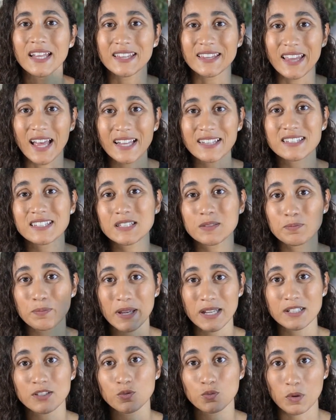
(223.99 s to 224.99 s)
That's
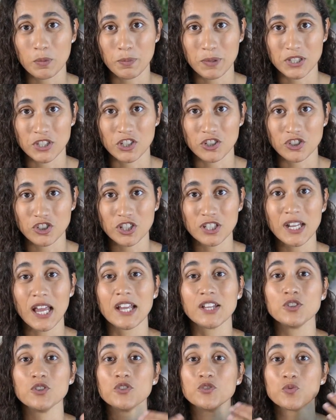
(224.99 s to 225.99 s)
spaced repetition,
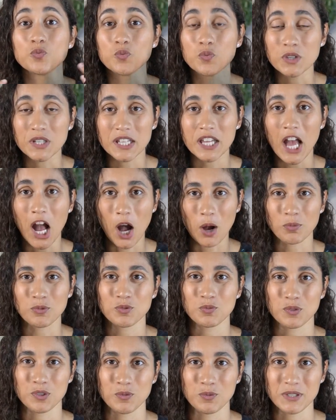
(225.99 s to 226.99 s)
and it really
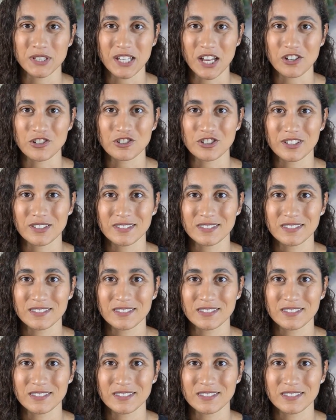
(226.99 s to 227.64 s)
helps with retention.